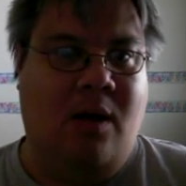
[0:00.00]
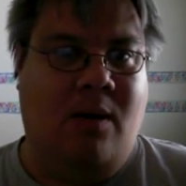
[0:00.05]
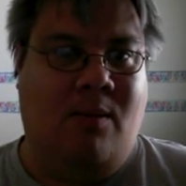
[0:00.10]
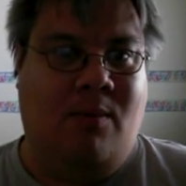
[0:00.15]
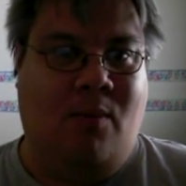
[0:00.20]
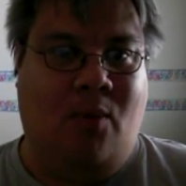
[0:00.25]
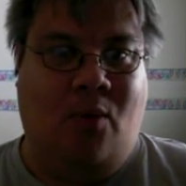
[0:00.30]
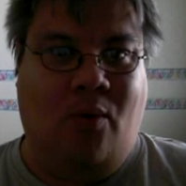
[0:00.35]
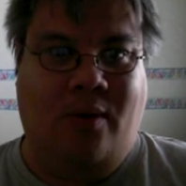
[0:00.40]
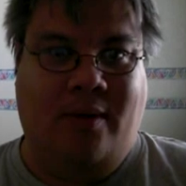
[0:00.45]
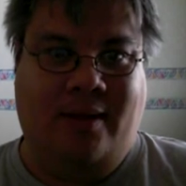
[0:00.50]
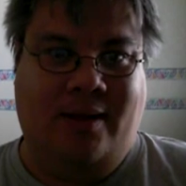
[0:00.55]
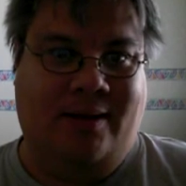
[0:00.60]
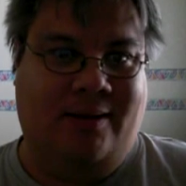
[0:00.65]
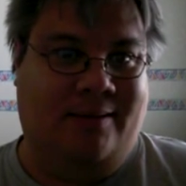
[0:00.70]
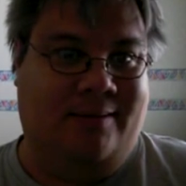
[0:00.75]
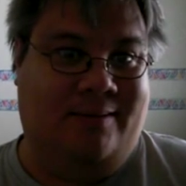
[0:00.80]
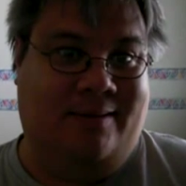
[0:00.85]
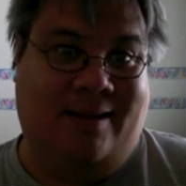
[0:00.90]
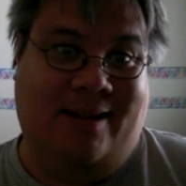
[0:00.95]
more
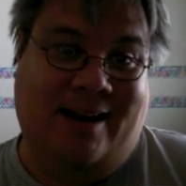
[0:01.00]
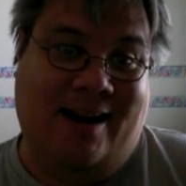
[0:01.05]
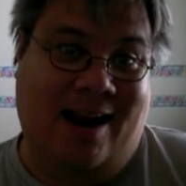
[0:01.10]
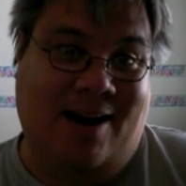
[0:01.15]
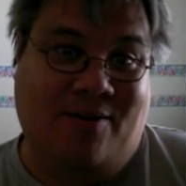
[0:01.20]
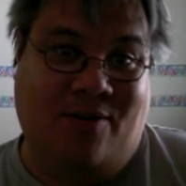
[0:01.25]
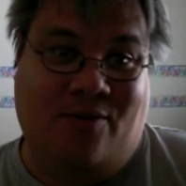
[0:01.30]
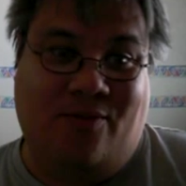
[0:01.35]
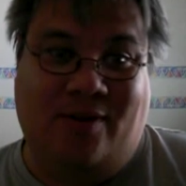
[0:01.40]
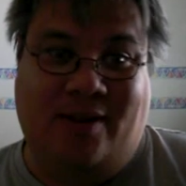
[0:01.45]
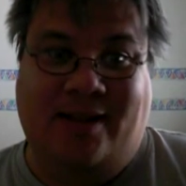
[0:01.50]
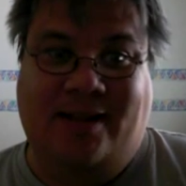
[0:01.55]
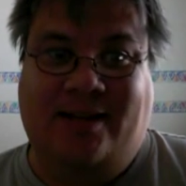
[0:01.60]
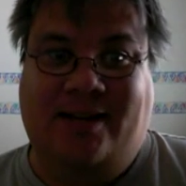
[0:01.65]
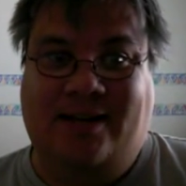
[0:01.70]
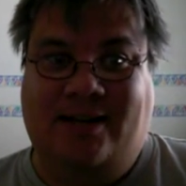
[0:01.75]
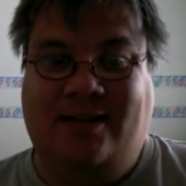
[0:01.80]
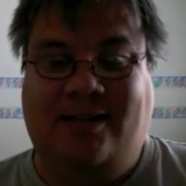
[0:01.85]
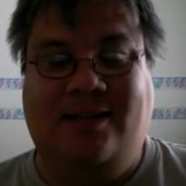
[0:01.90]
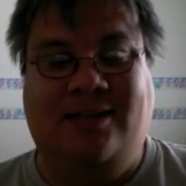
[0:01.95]
than ever really
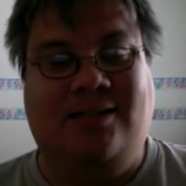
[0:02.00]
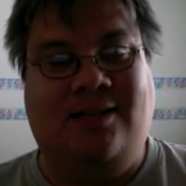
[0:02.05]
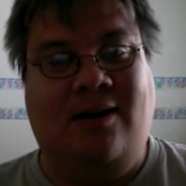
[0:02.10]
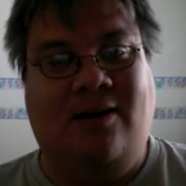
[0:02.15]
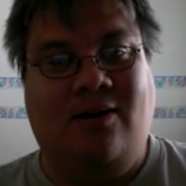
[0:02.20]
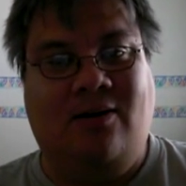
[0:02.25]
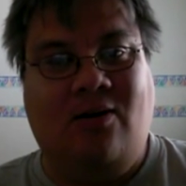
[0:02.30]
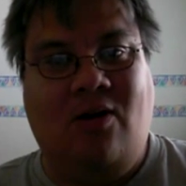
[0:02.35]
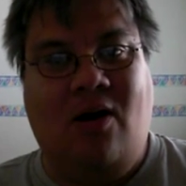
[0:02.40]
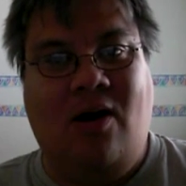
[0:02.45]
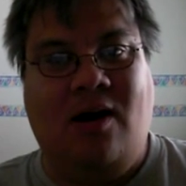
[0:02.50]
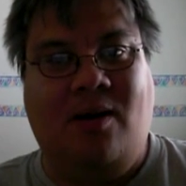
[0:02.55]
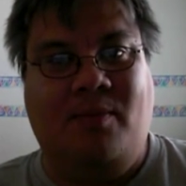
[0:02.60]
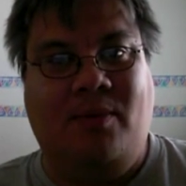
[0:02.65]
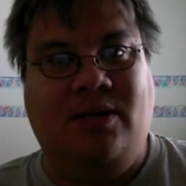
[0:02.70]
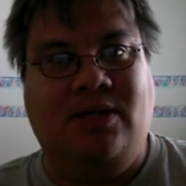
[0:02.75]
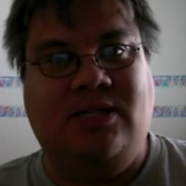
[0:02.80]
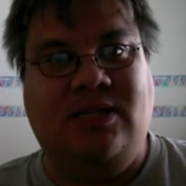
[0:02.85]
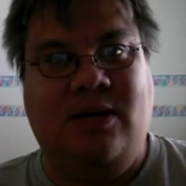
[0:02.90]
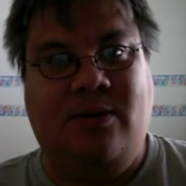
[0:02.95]
to start talking
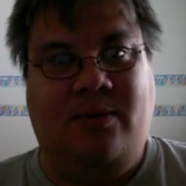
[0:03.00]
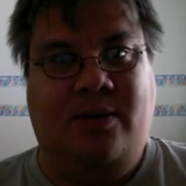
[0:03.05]
about some